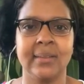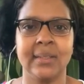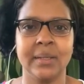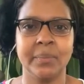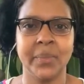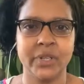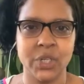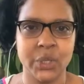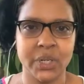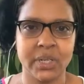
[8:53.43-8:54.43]
the
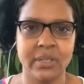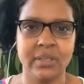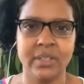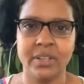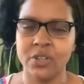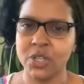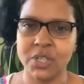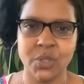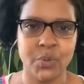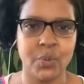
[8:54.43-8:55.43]
mantra
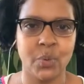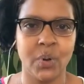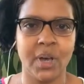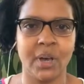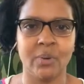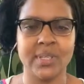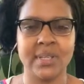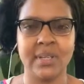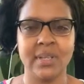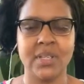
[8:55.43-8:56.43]
just roll out.
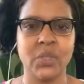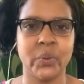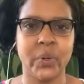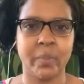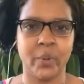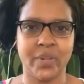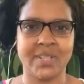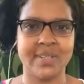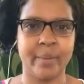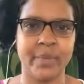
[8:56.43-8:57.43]
So I'm going
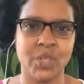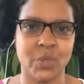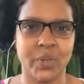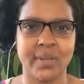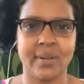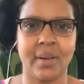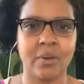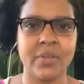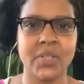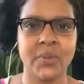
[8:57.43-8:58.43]
to demonstrate
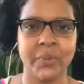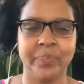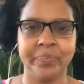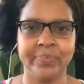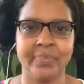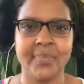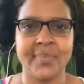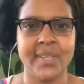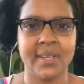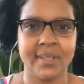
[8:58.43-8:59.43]
now. So
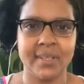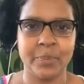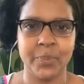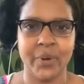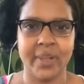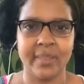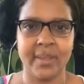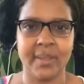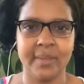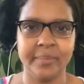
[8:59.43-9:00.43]
take a deep breath
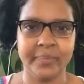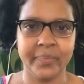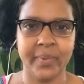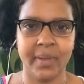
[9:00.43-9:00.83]
in.